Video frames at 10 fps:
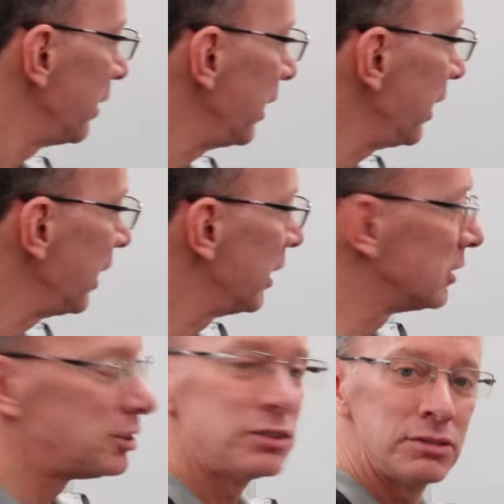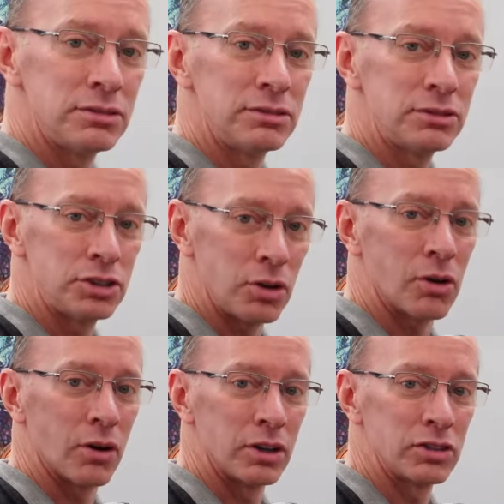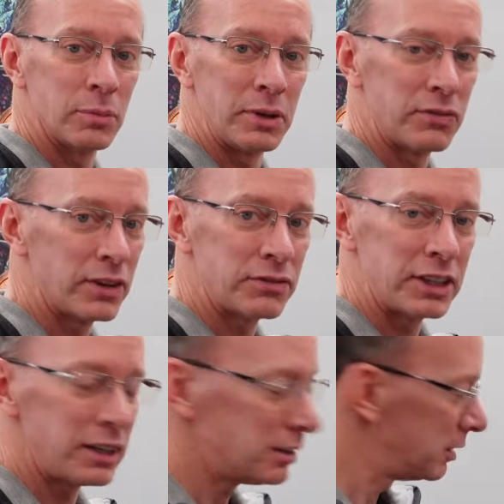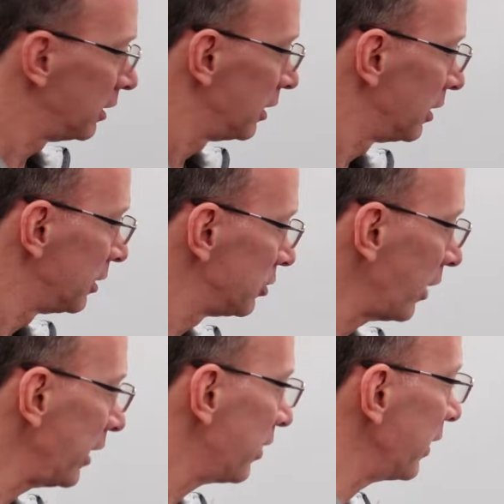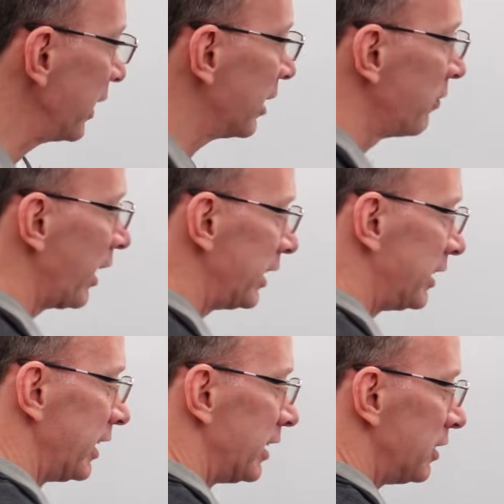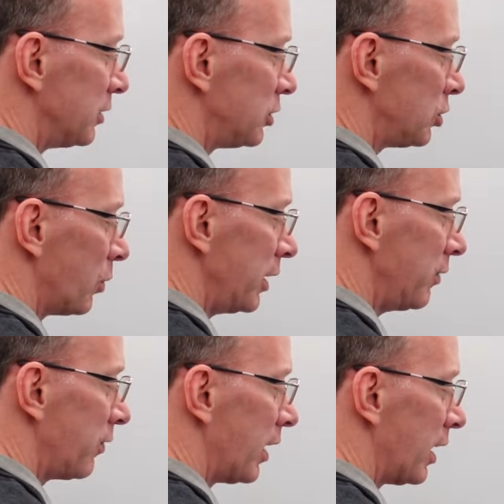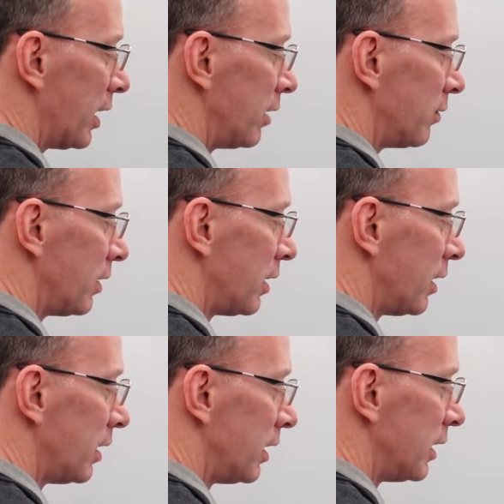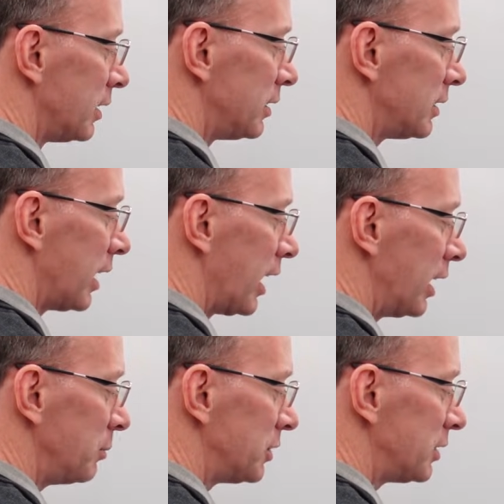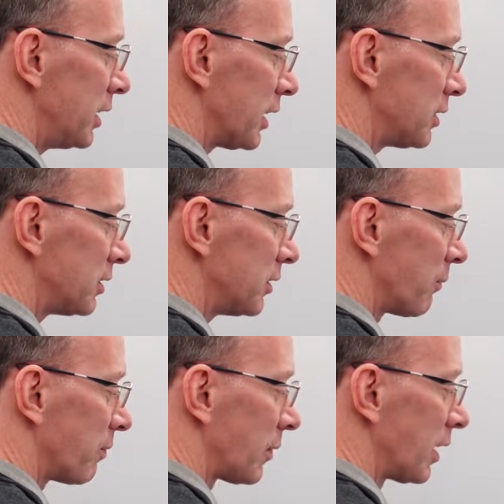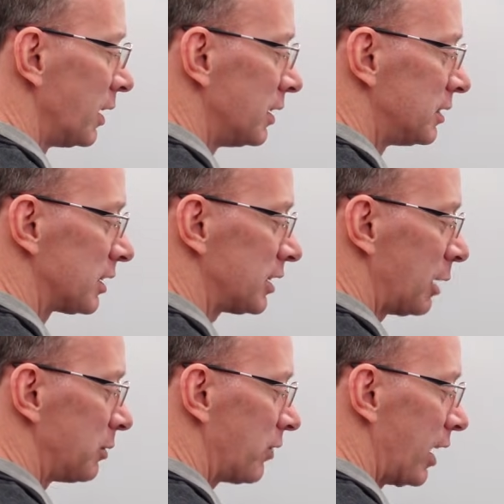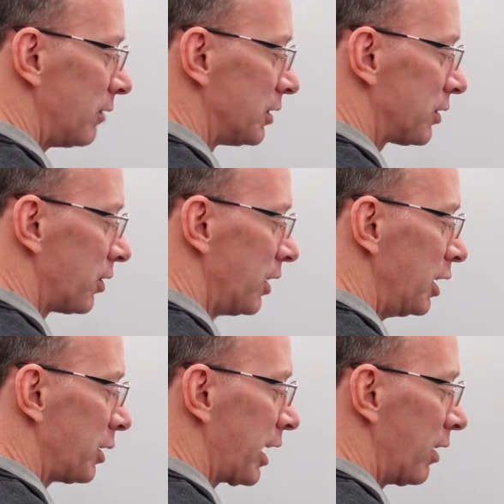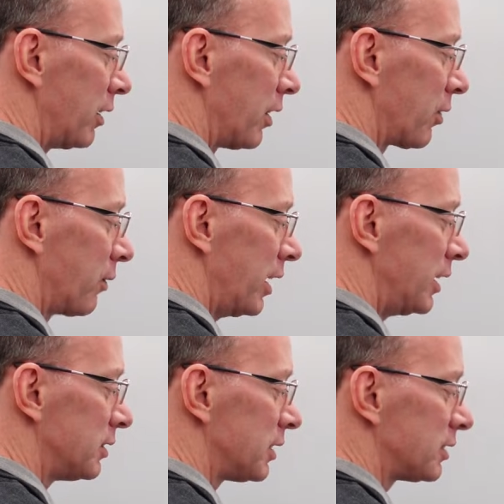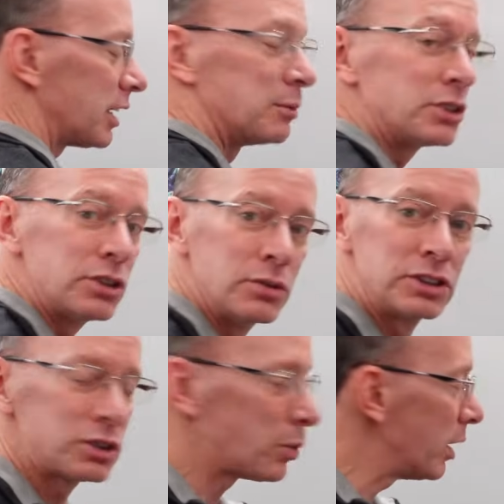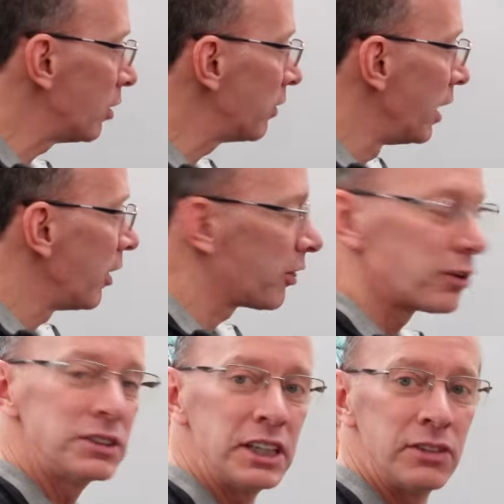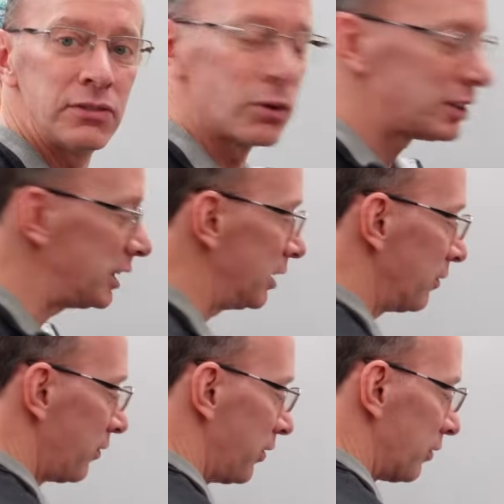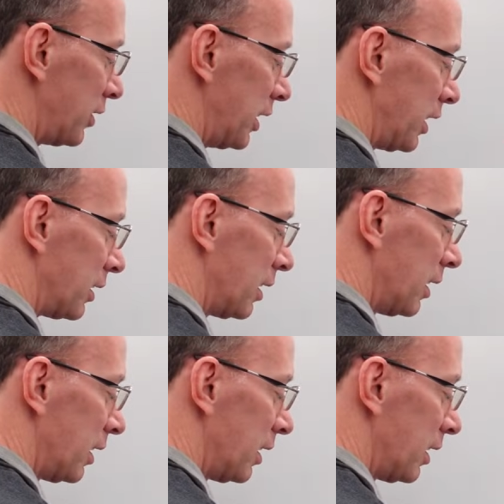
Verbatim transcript: and 2 quarters would be 50. So I think if I did 25 times 6, 6 times 5 is 30, carry the 3, 6 times 2 is 12, 13, 14, 15.